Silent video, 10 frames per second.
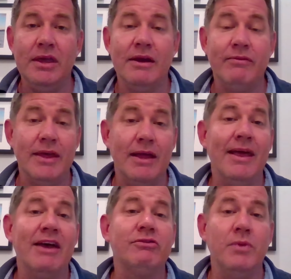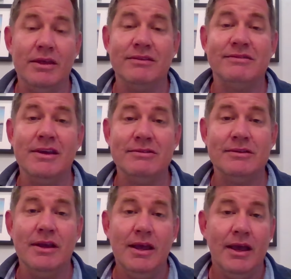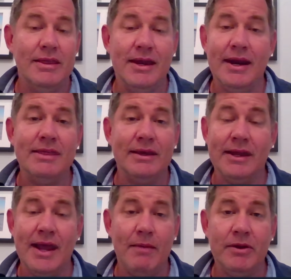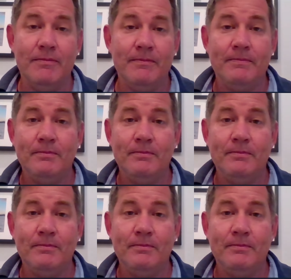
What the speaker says: be there for that last week of the season, and then anything can happen.